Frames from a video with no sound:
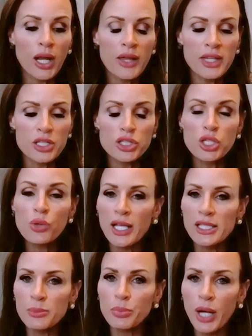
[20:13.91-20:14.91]
and then two,
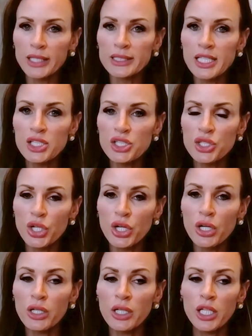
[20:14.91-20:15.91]
as a
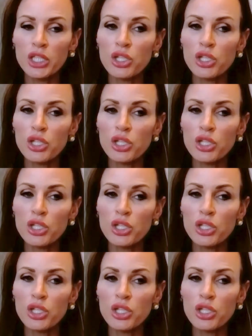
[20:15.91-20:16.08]
practitioner,